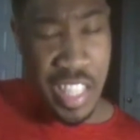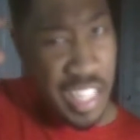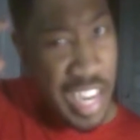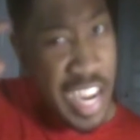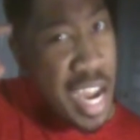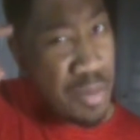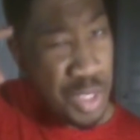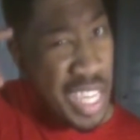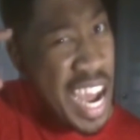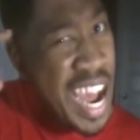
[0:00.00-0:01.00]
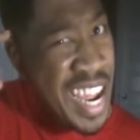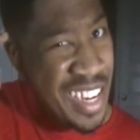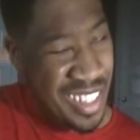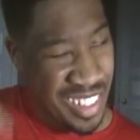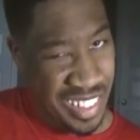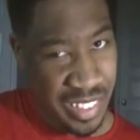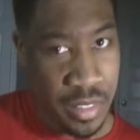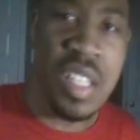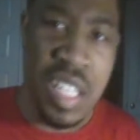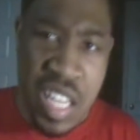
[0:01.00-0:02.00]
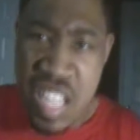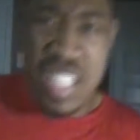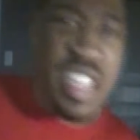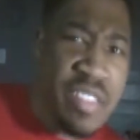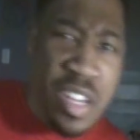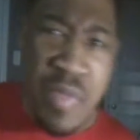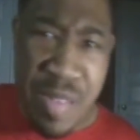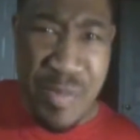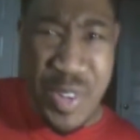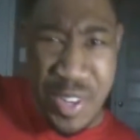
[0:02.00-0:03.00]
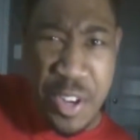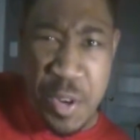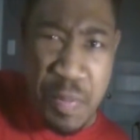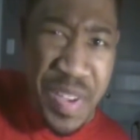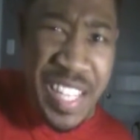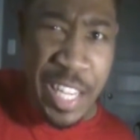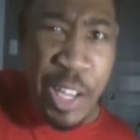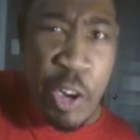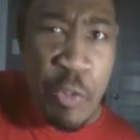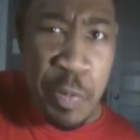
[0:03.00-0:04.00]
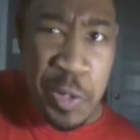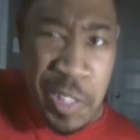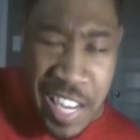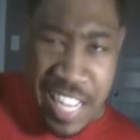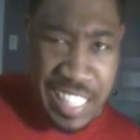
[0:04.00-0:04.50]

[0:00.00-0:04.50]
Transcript: and I'm tired. I'm gonna make more of your Billy Gopher